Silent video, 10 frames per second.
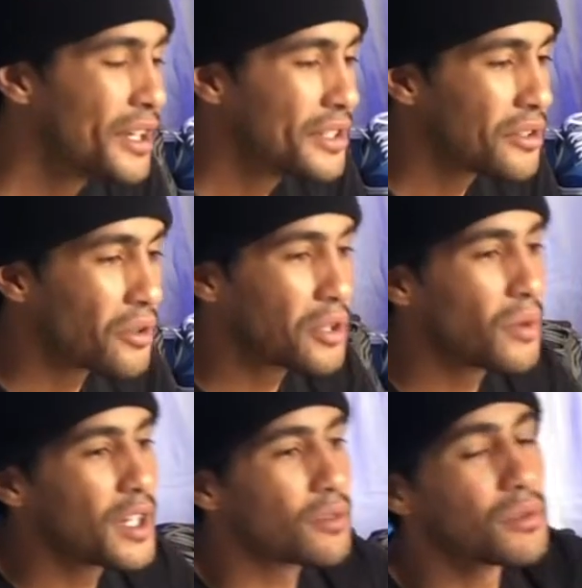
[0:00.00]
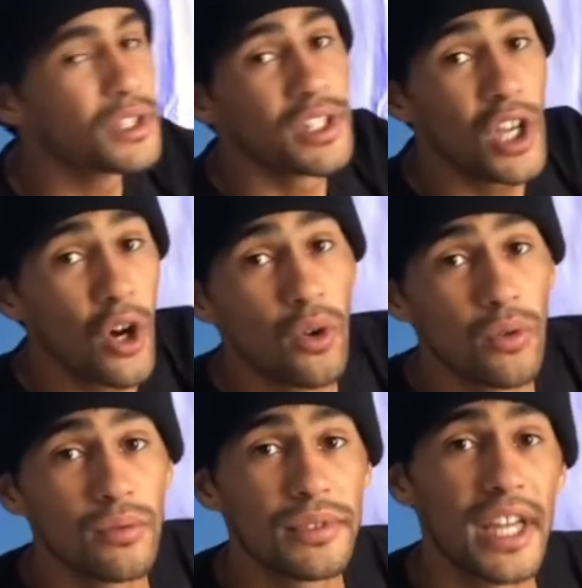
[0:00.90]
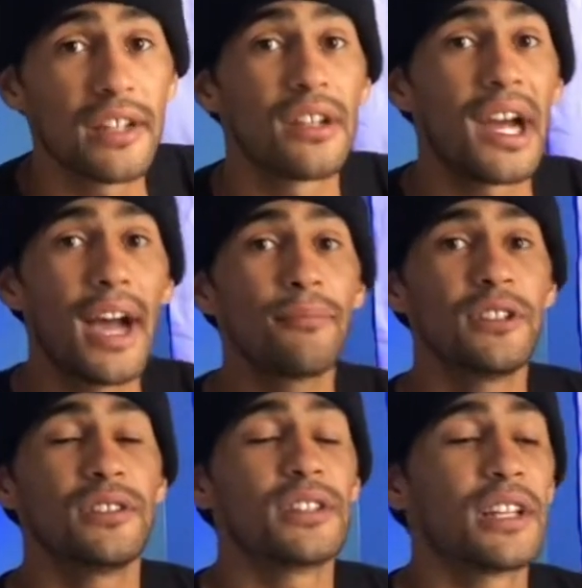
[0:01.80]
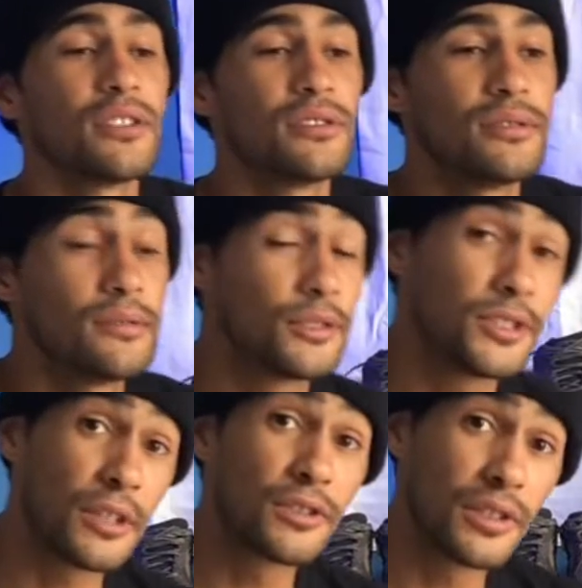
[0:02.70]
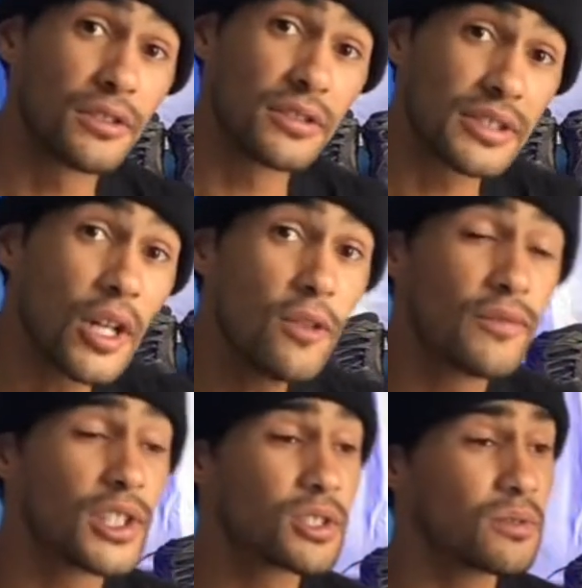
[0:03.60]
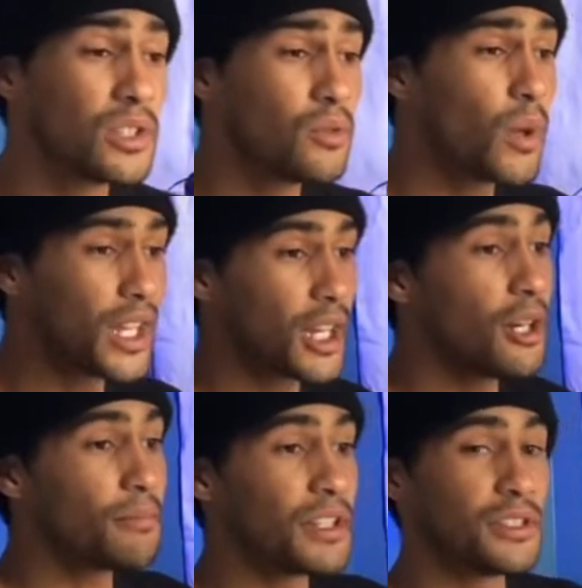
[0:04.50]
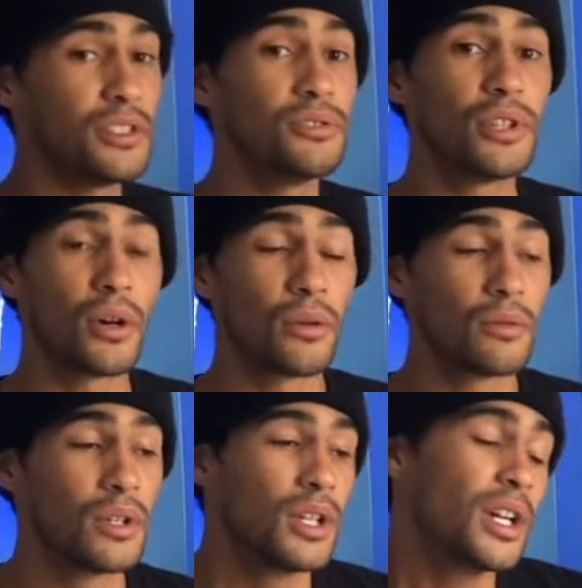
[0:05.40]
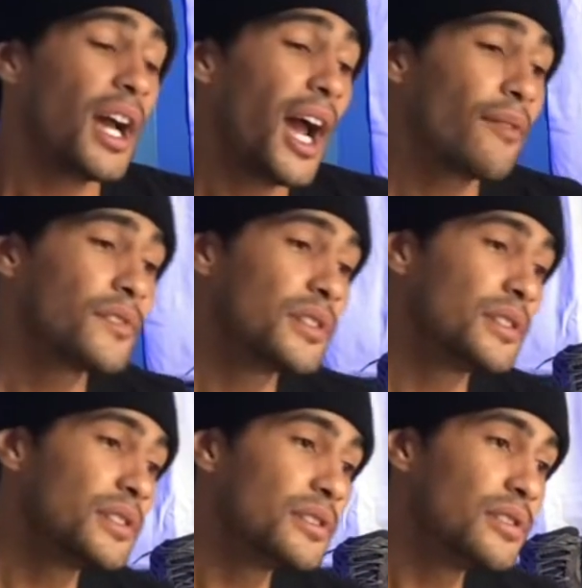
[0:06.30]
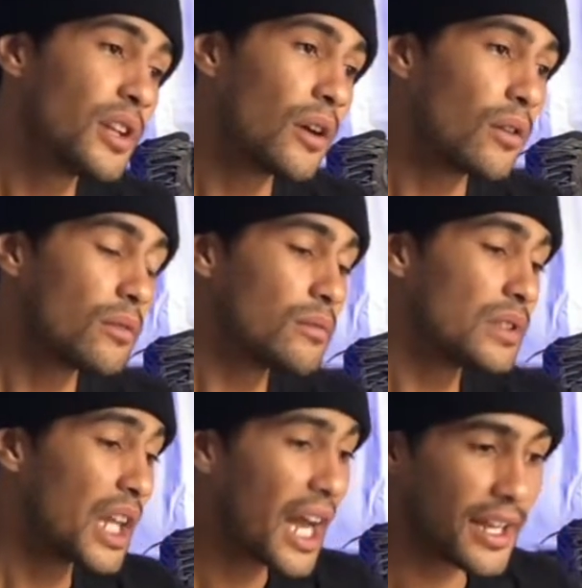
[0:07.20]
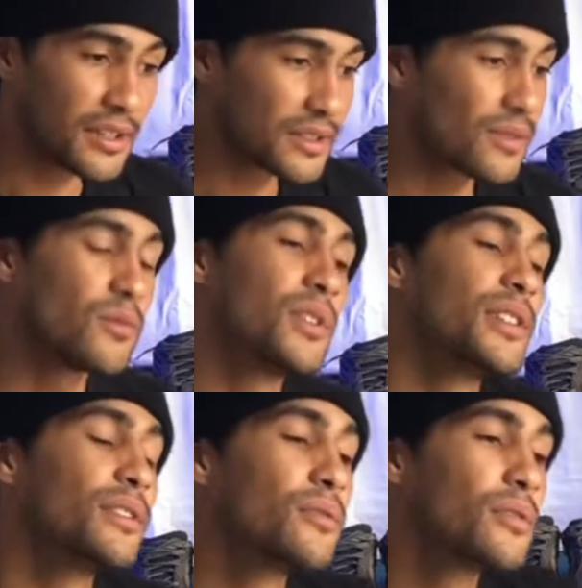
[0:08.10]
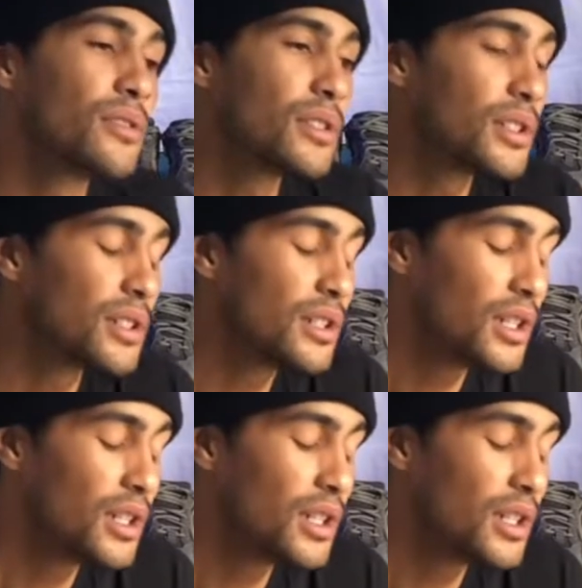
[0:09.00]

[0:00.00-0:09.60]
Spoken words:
the only way to really know that you're happy and that you're genuinely yourself is when you wake up and you don't have to, you know, lie to someone or